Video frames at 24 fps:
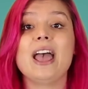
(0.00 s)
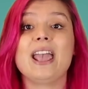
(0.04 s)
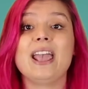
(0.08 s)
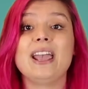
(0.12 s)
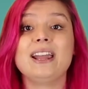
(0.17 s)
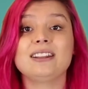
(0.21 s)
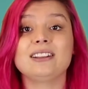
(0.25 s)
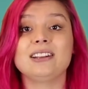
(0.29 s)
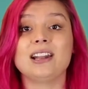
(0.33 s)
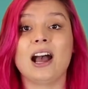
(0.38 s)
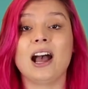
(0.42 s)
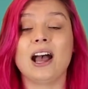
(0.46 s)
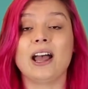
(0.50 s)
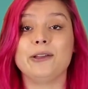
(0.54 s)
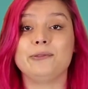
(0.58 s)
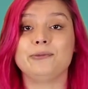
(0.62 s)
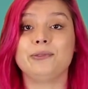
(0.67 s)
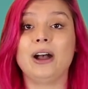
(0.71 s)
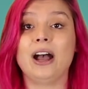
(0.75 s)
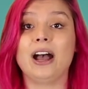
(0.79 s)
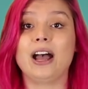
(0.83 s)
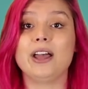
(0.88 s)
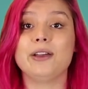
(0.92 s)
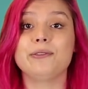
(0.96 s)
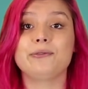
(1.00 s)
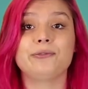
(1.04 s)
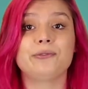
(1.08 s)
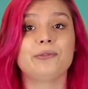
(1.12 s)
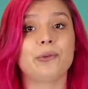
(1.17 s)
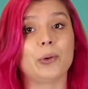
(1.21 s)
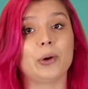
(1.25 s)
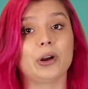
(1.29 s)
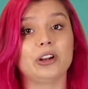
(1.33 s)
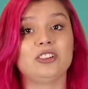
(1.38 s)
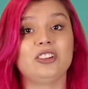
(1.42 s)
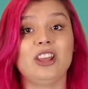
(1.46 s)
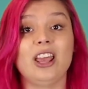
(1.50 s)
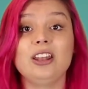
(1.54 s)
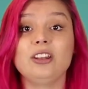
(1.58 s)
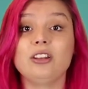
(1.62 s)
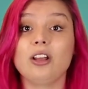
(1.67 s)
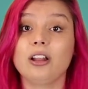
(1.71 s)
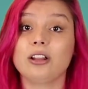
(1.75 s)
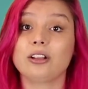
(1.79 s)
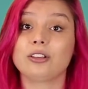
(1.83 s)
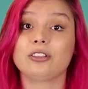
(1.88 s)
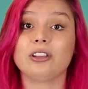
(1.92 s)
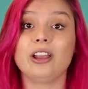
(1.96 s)
and an i5 for
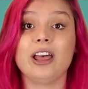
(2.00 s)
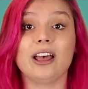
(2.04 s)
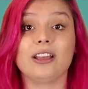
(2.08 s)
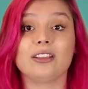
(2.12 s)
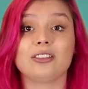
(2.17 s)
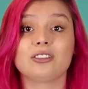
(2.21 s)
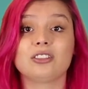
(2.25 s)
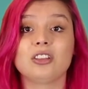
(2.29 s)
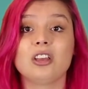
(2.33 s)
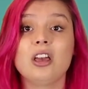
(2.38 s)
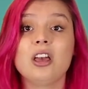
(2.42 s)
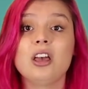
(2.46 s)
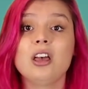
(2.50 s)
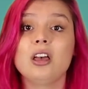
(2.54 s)
$10 less.